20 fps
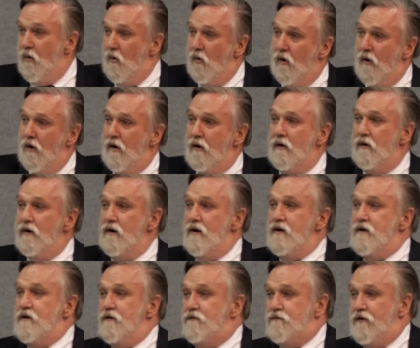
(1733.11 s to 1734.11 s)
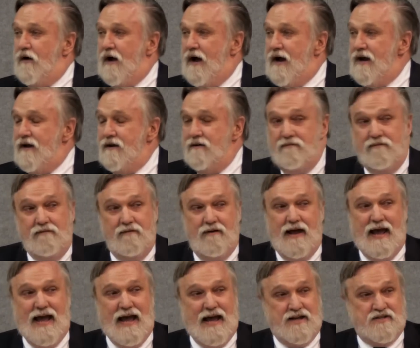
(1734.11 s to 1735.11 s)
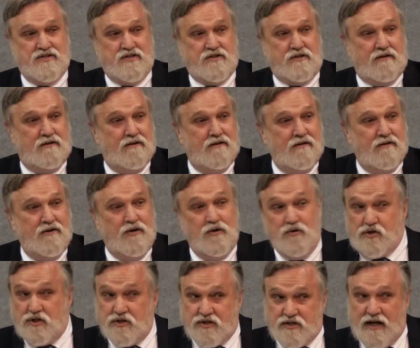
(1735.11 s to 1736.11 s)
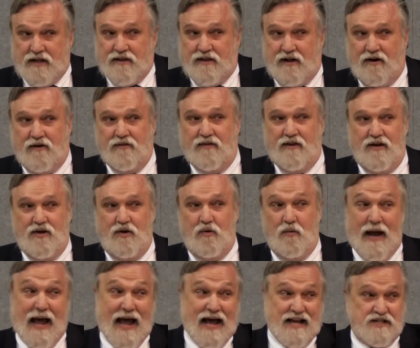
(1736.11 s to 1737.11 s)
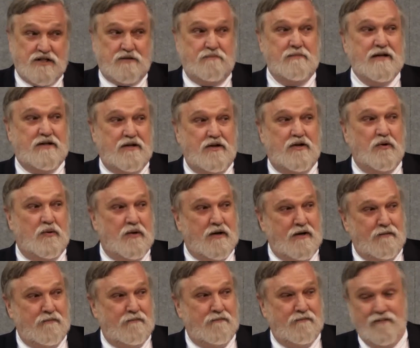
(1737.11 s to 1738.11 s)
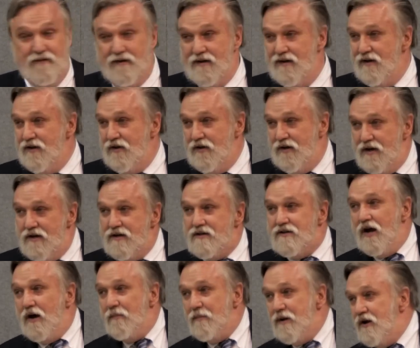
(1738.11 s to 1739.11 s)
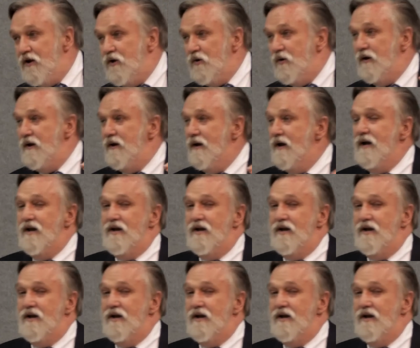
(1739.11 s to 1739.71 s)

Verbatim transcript: Or define asked. You just said there that you asked me to do it. You didn't tell me to do it.